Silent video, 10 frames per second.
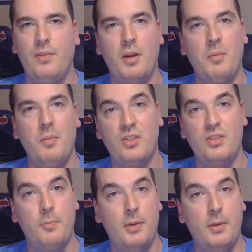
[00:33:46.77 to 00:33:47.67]
very much
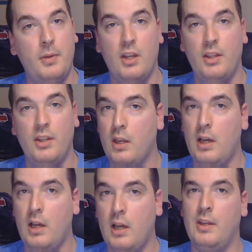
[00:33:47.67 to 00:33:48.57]
depends on the
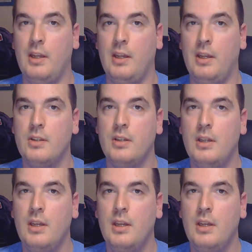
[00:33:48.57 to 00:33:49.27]
content